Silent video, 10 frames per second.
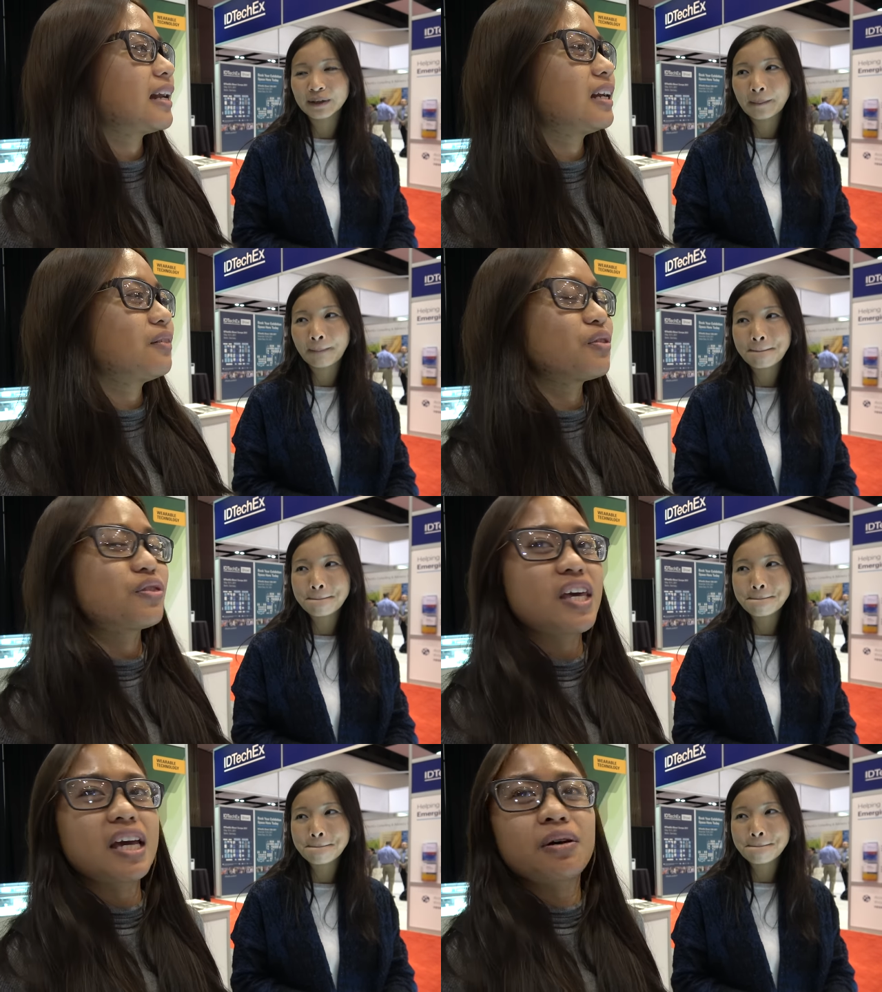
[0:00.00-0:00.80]
Speaker 1: I didn't
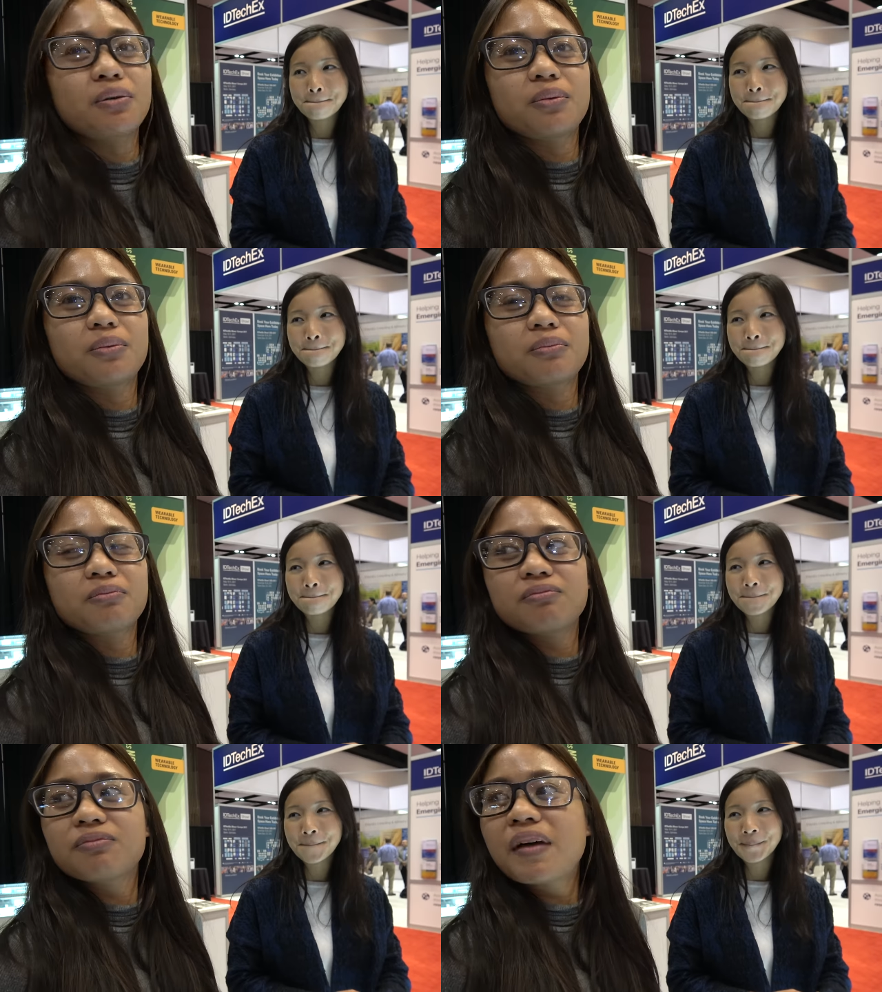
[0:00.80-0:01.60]
even think
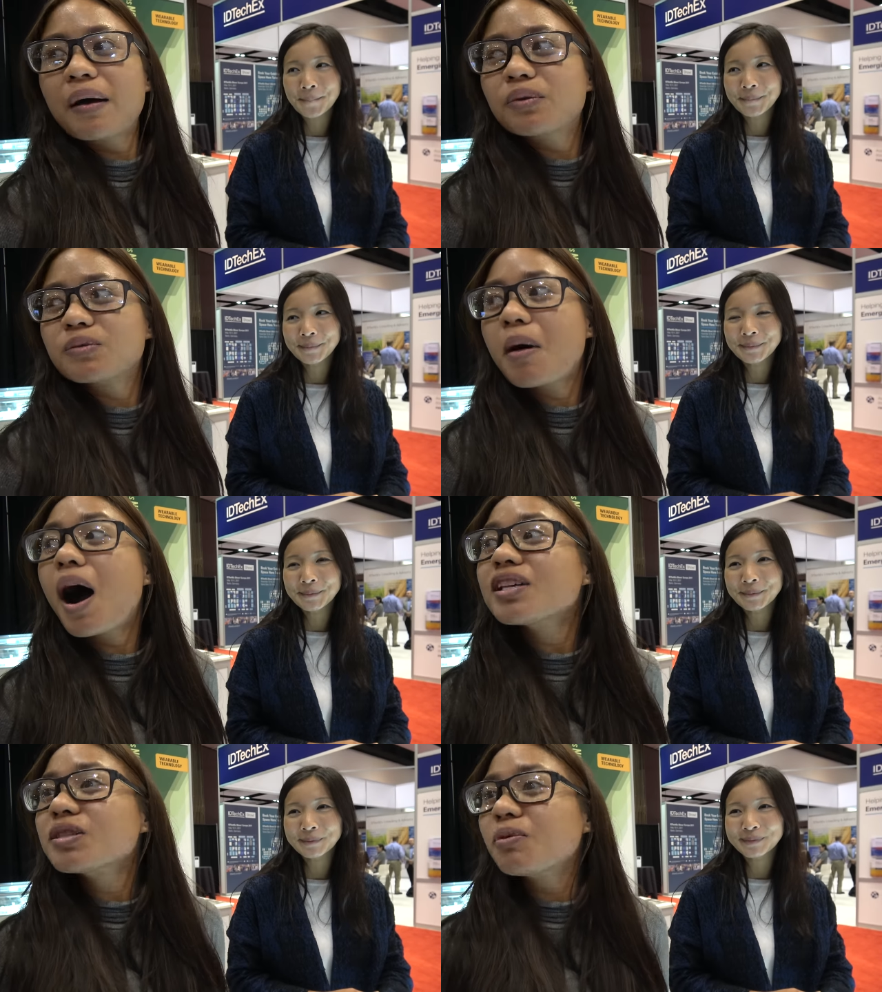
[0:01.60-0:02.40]
that was
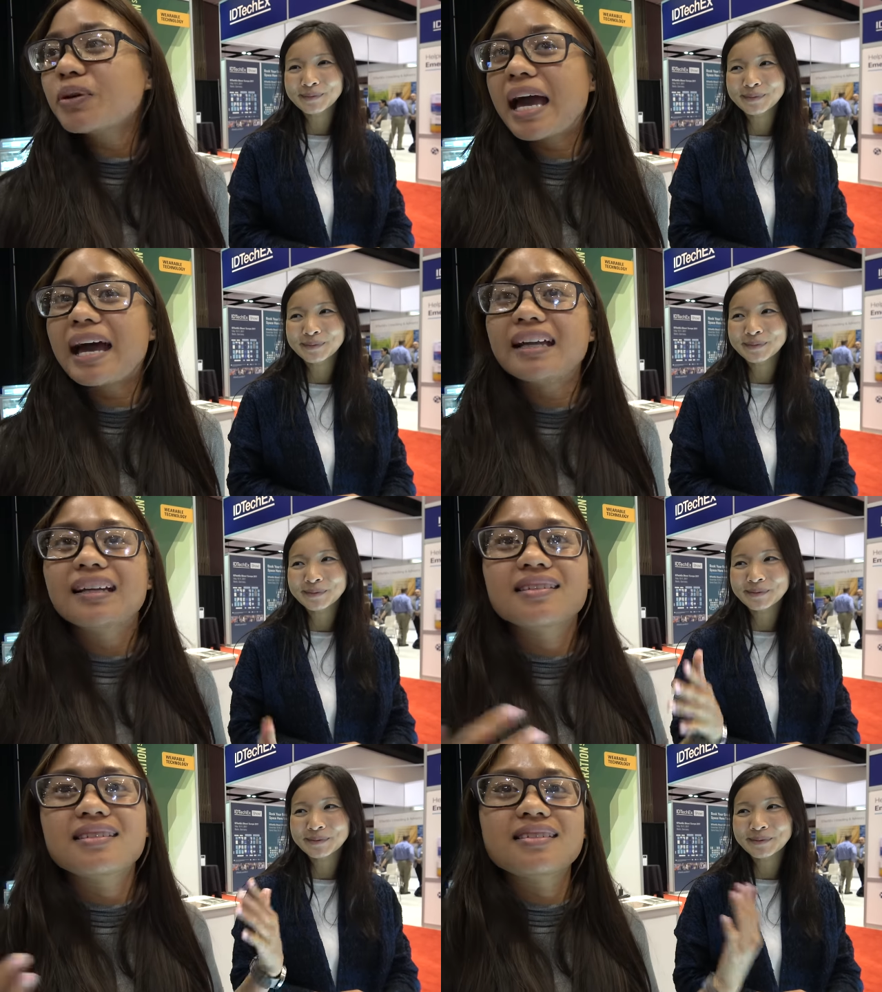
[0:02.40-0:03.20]
possible yet,
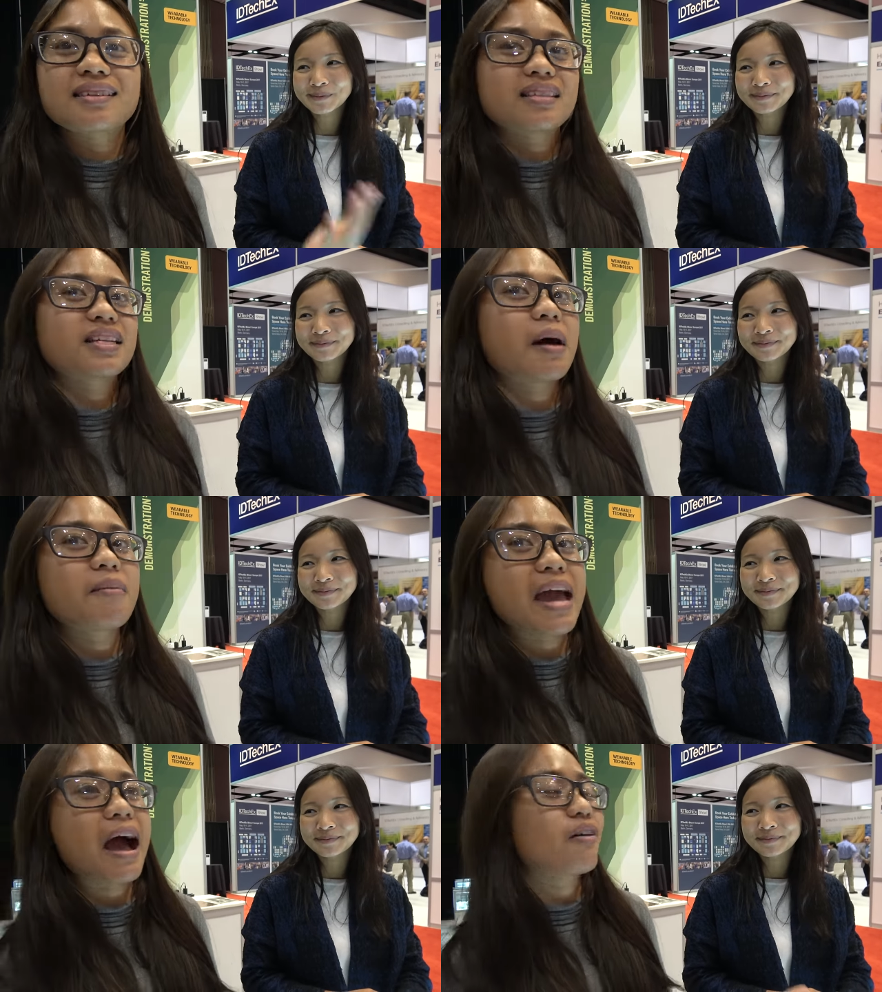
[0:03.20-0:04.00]
and it's it's
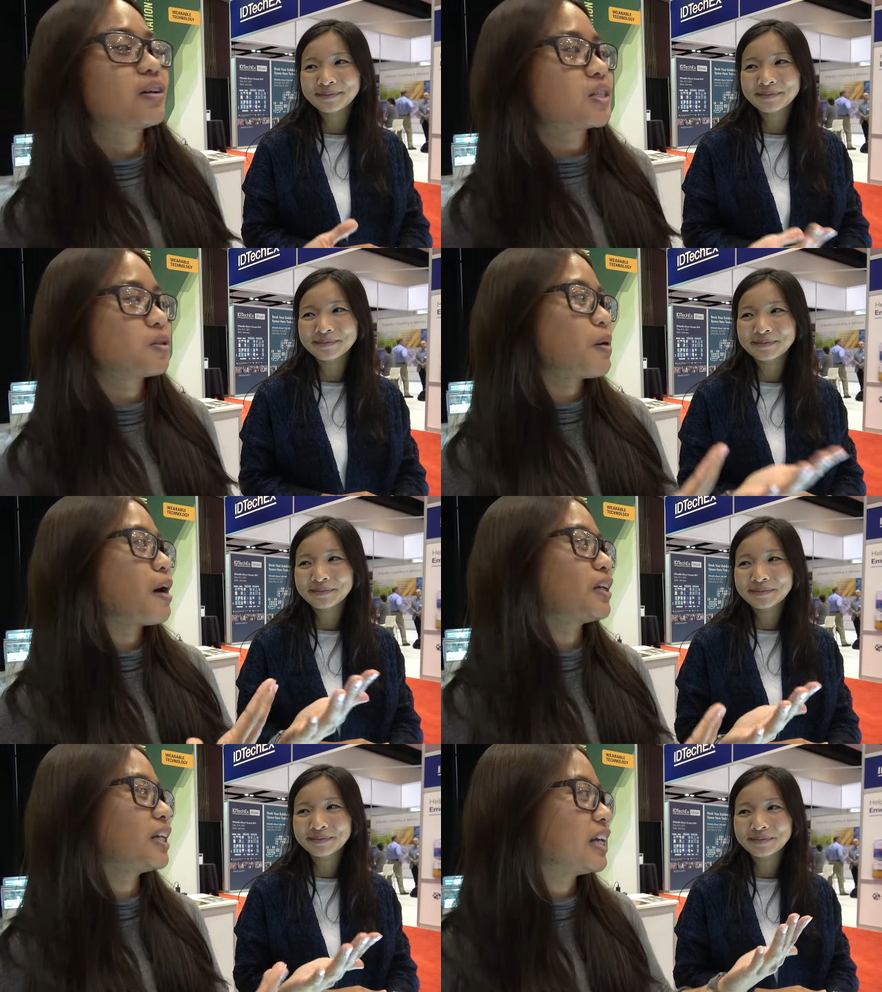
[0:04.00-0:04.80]
coming out and it's
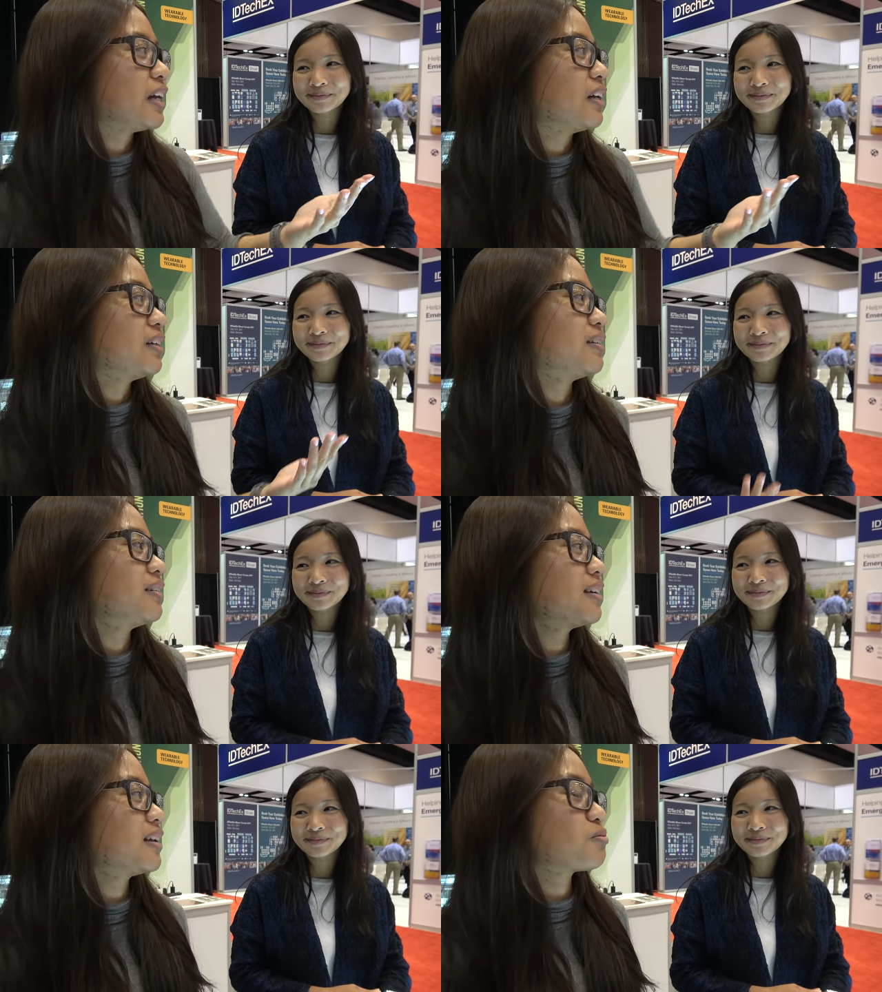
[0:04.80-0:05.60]
sprouting here, and
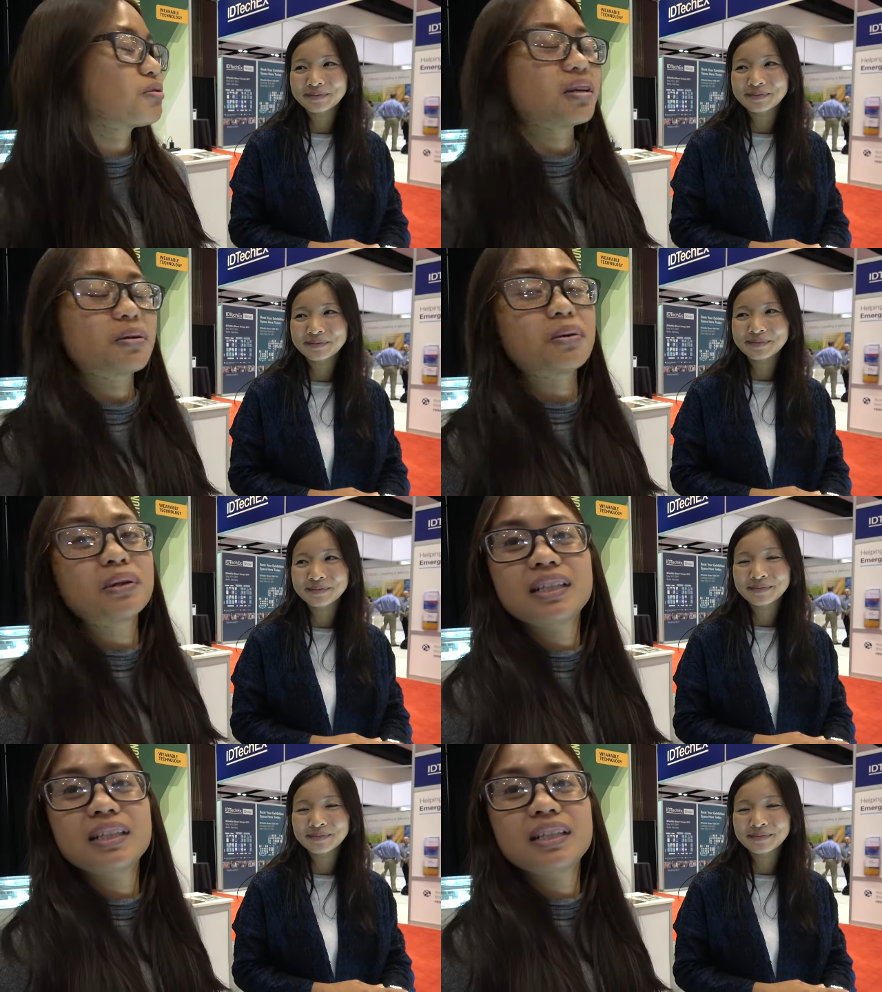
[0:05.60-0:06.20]
it's really cool.